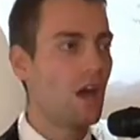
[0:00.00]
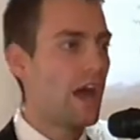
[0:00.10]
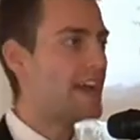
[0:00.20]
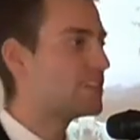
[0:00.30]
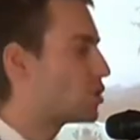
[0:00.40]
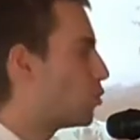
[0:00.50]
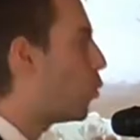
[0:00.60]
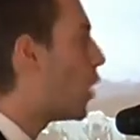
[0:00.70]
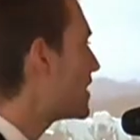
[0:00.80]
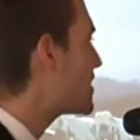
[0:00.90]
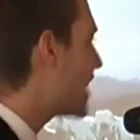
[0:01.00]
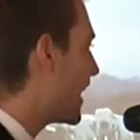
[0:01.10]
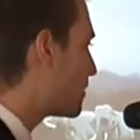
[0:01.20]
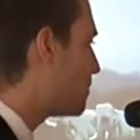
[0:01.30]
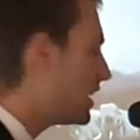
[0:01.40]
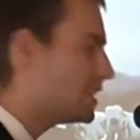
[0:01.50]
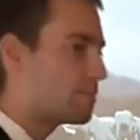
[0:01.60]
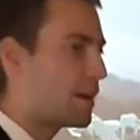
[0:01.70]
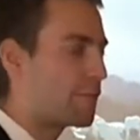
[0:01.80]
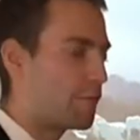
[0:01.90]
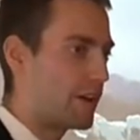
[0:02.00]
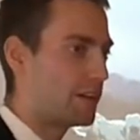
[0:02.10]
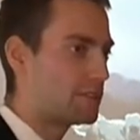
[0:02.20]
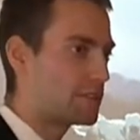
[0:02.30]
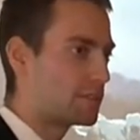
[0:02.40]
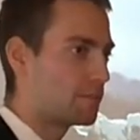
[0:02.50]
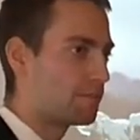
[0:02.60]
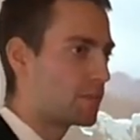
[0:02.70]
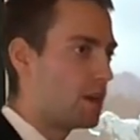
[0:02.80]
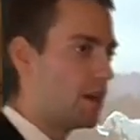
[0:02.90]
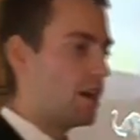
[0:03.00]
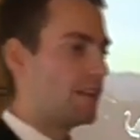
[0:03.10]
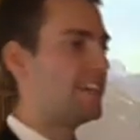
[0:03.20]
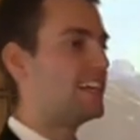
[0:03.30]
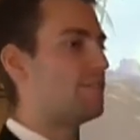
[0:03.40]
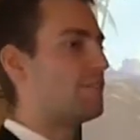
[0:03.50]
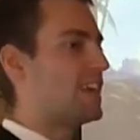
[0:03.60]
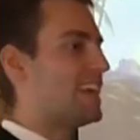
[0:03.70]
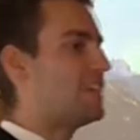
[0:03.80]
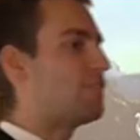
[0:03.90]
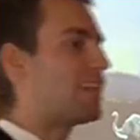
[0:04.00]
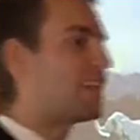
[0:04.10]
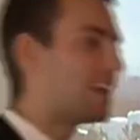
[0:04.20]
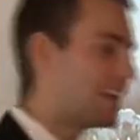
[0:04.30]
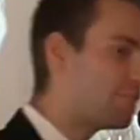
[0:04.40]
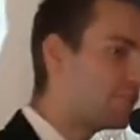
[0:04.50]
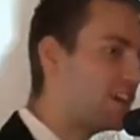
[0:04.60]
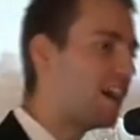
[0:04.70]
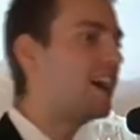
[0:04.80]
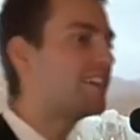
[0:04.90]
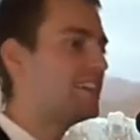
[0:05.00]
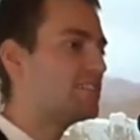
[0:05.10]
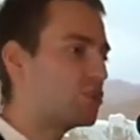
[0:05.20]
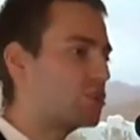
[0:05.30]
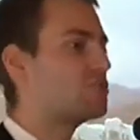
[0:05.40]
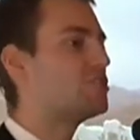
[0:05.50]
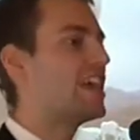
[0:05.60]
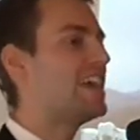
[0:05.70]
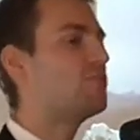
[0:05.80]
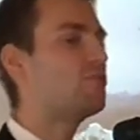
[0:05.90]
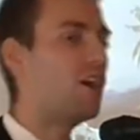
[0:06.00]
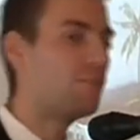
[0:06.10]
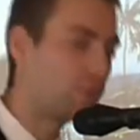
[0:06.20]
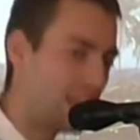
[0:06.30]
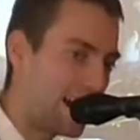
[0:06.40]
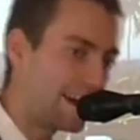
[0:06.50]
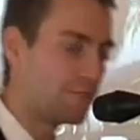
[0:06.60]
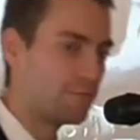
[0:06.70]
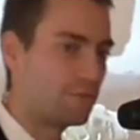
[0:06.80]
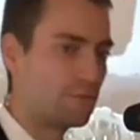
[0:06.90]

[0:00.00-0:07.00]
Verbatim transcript: And so what that means, my friends, that if, if, if God is the creator of life,